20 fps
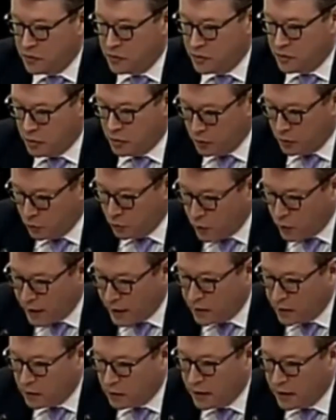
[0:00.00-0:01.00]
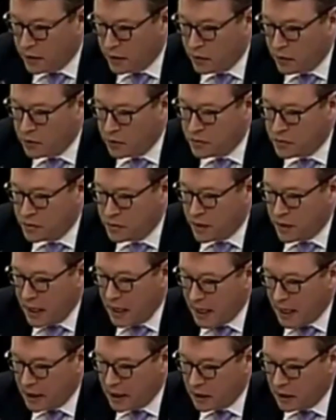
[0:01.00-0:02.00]
to regulators
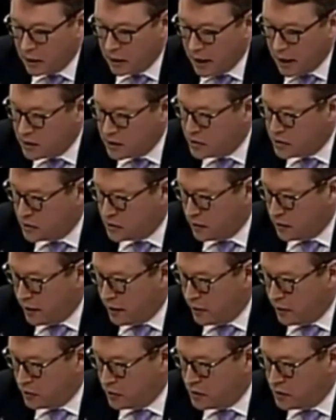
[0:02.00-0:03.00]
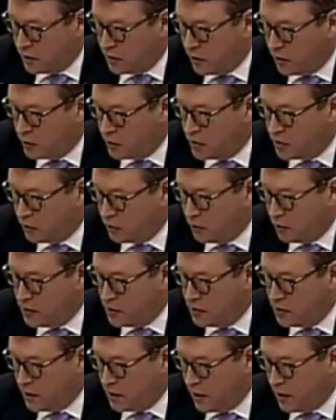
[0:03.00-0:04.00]
and legislators in those 3
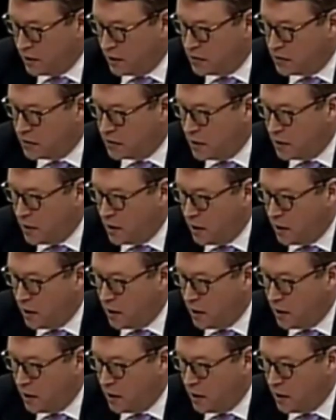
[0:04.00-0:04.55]
states.